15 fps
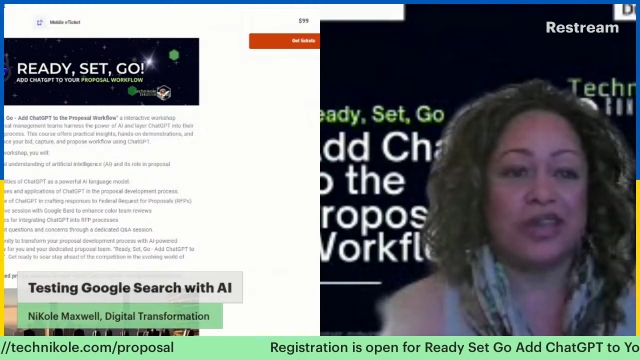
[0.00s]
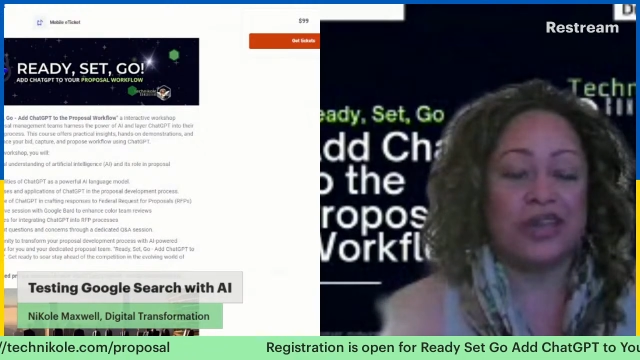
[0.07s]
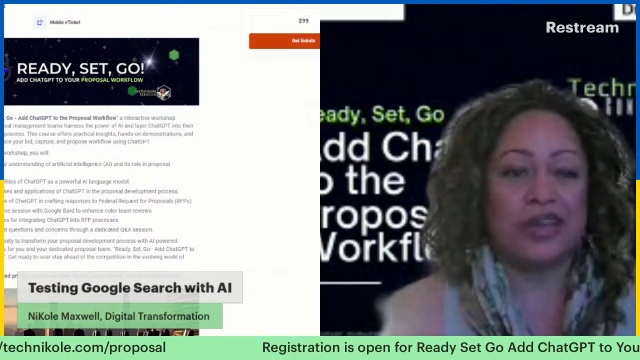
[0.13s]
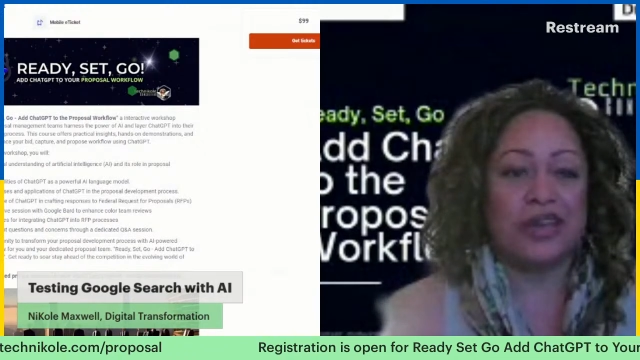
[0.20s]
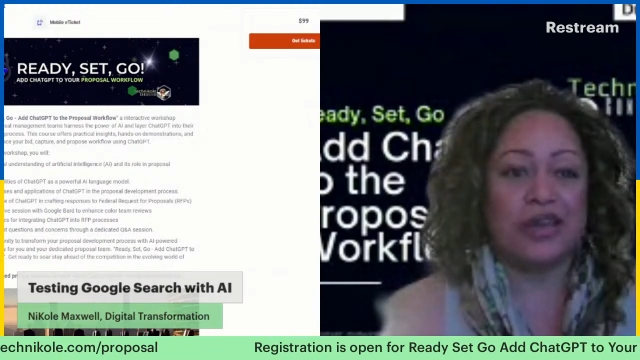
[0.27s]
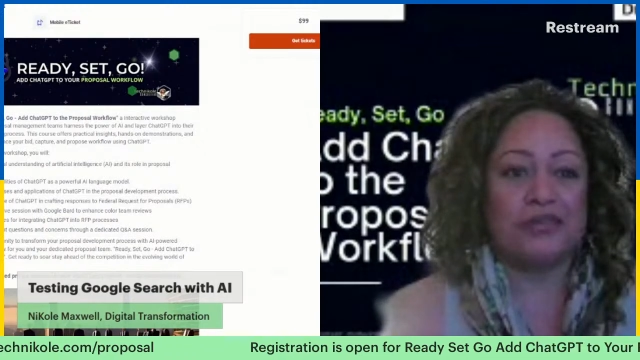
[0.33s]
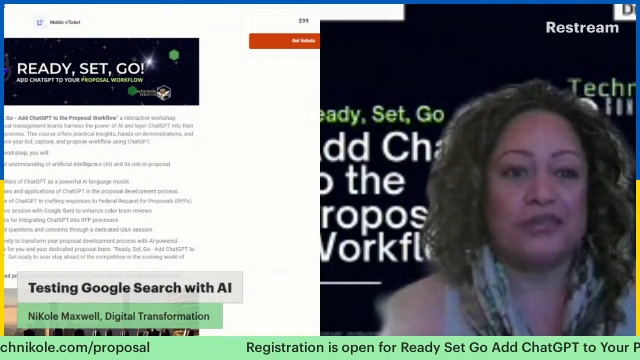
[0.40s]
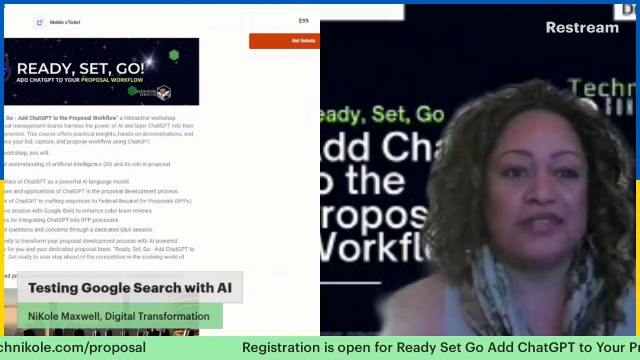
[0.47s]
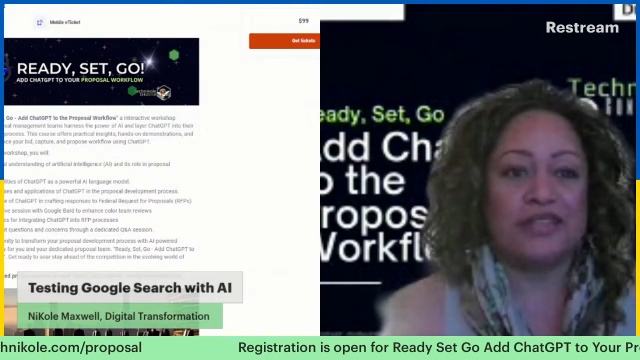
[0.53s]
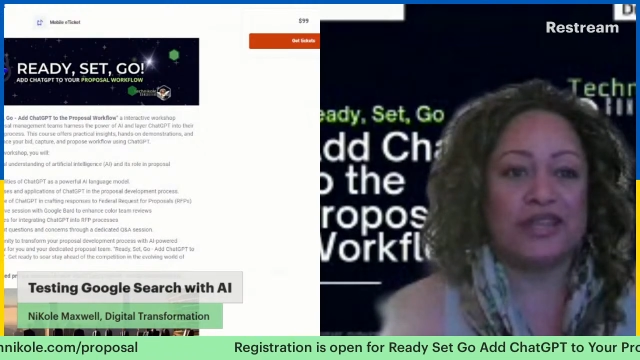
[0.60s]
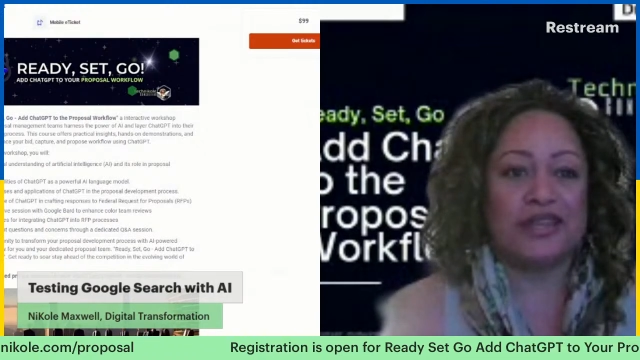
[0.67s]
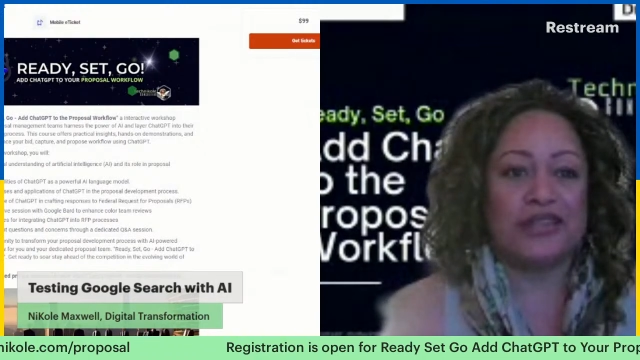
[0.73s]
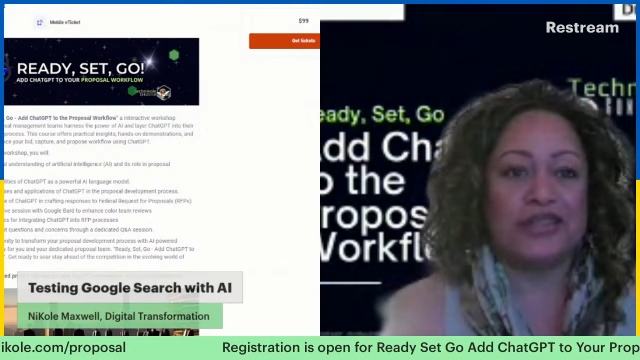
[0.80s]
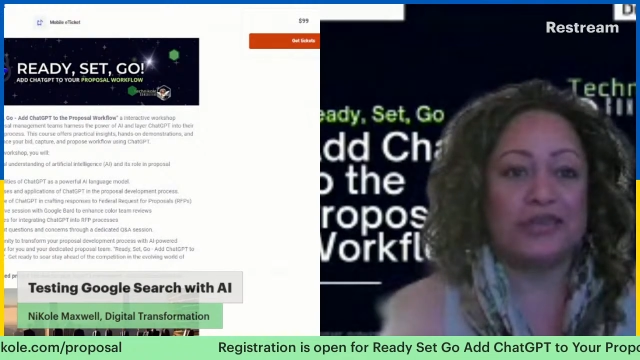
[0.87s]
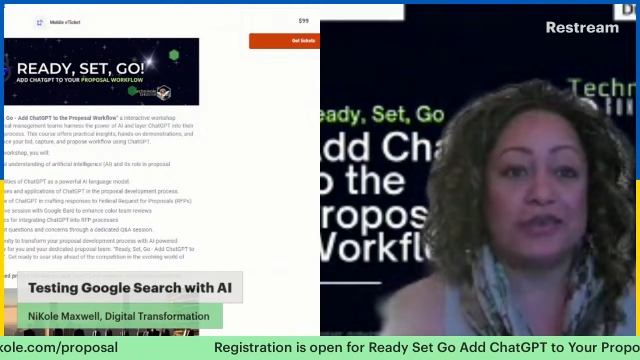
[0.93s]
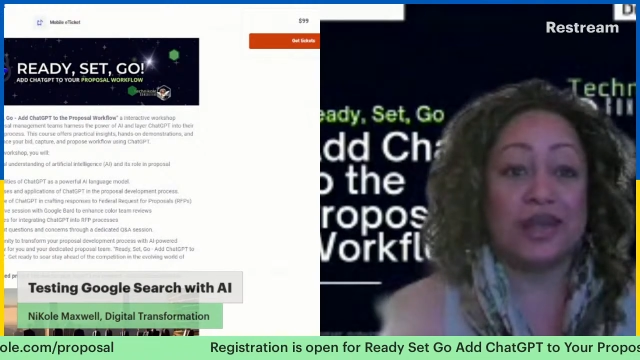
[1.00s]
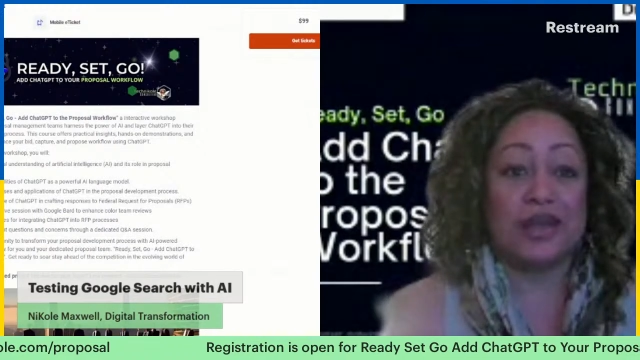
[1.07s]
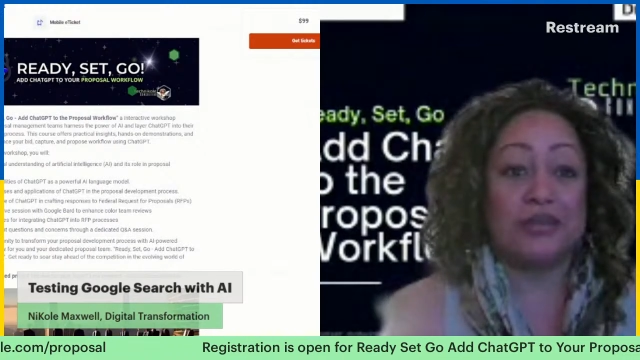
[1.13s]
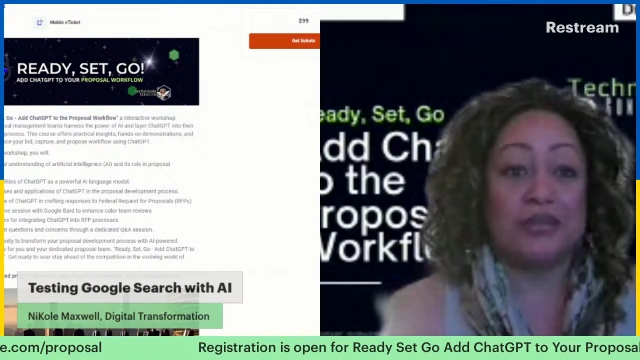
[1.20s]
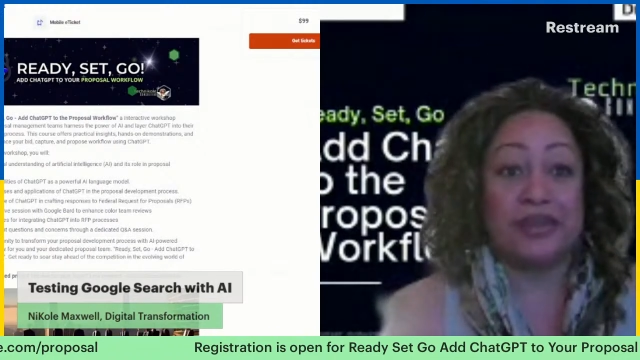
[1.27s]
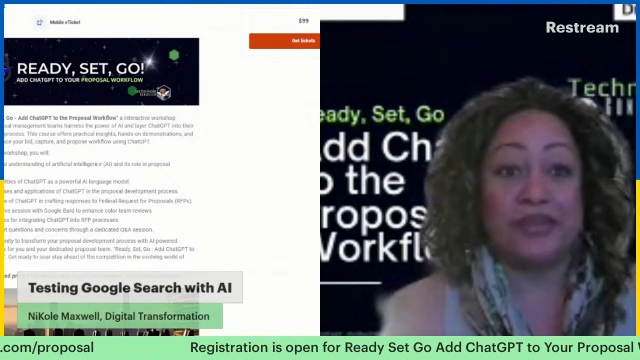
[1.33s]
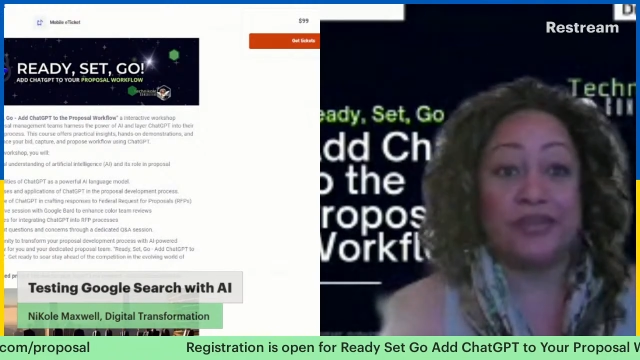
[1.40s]
And I'm excited to see what
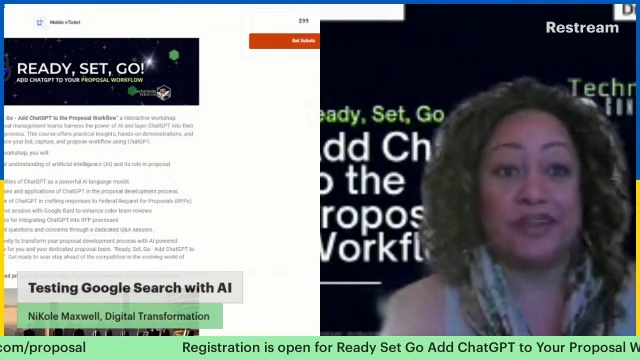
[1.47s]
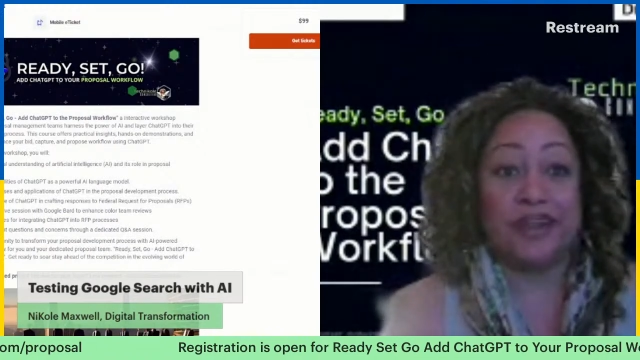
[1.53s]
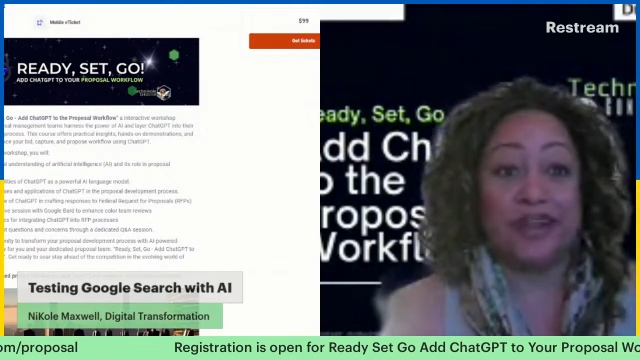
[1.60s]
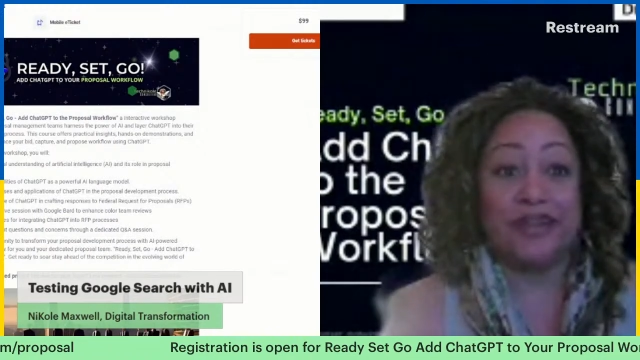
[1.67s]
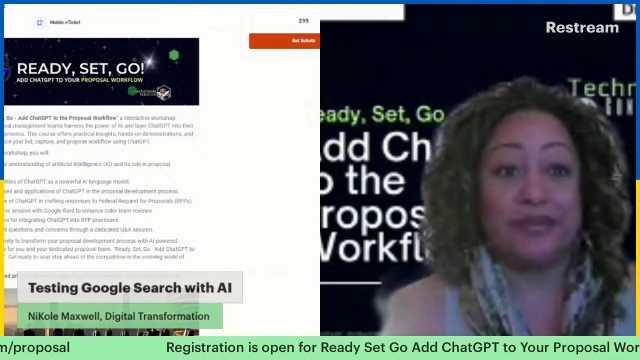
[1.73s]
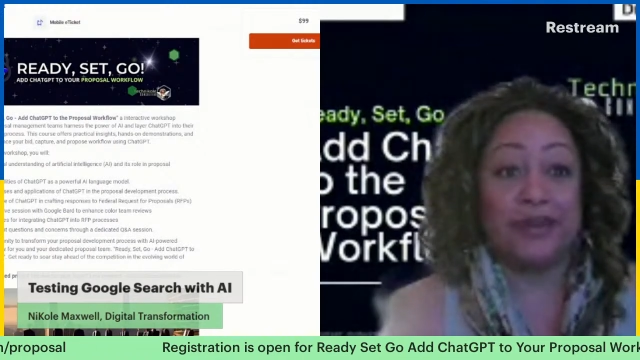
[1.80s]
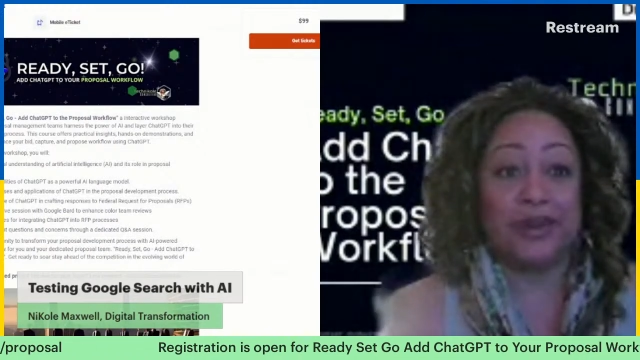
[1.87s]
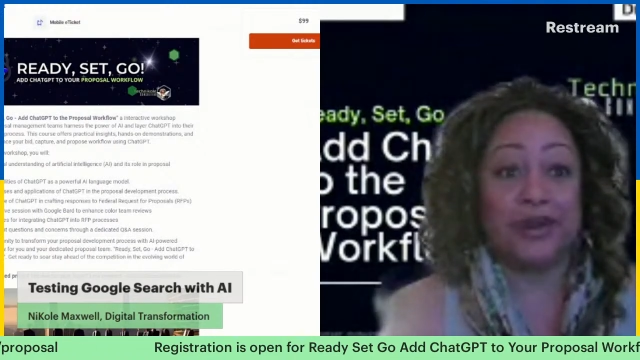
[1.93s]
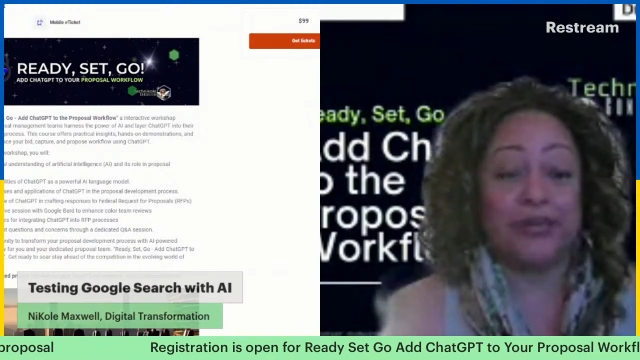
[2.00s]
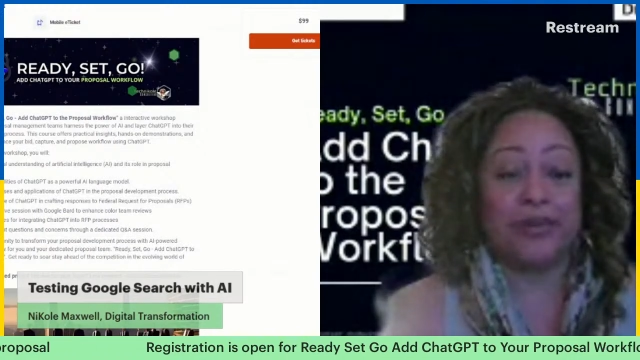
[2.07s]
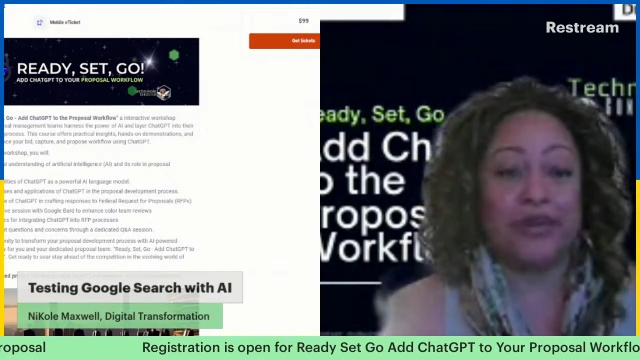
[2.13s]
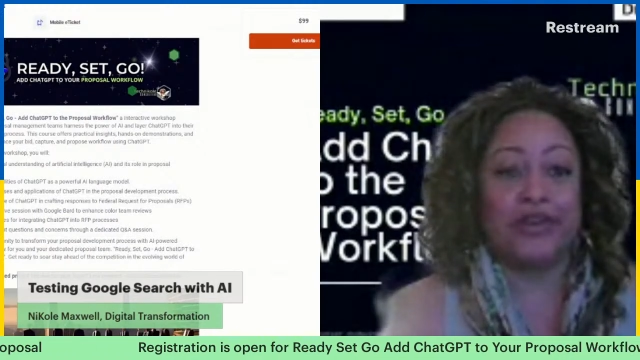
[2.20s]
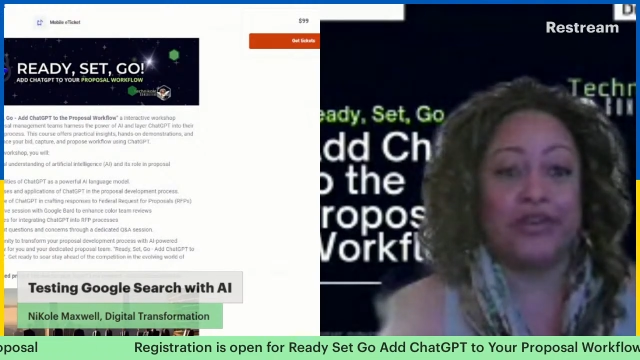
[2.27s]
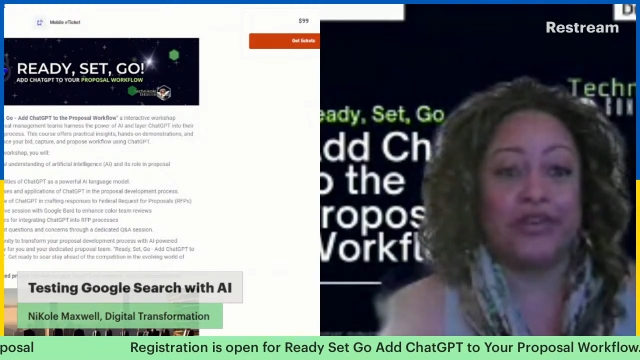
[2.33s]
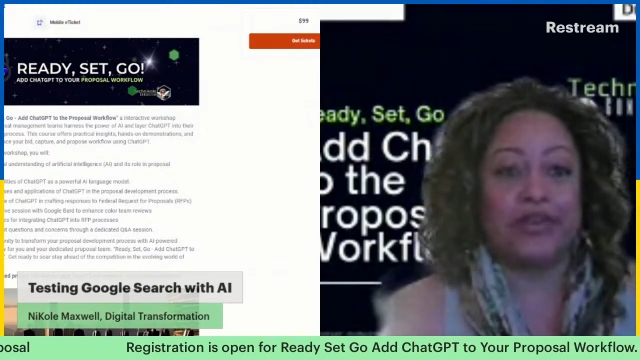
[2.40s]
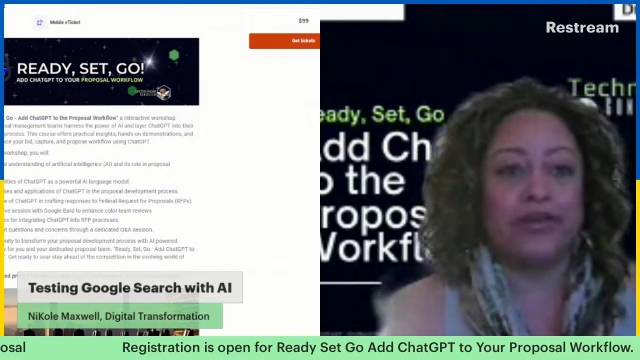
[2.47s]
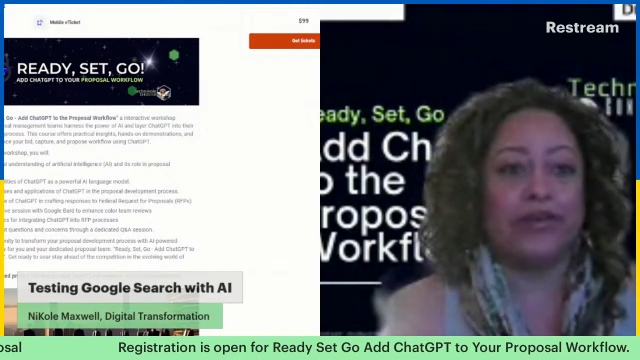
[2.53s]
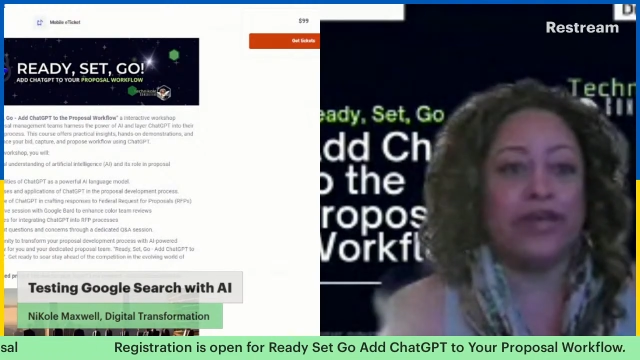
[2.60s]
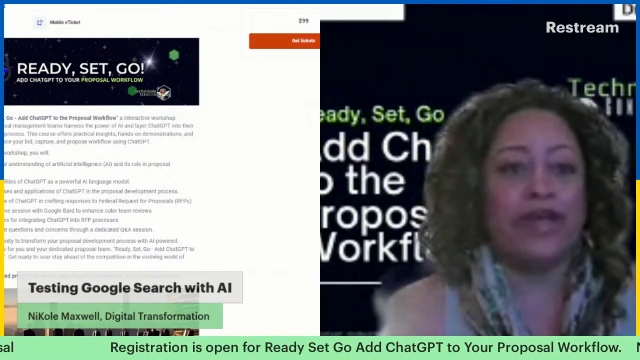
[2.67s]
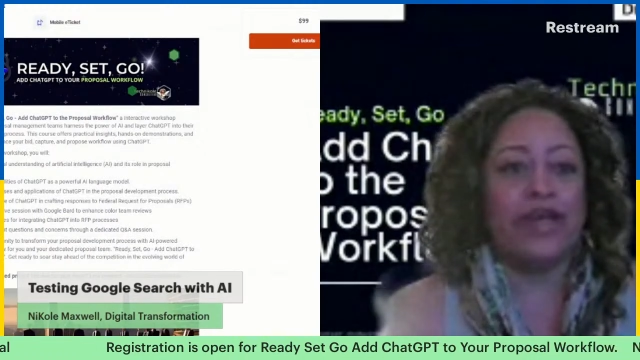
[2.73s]
I'm going to create and what I'm going to do,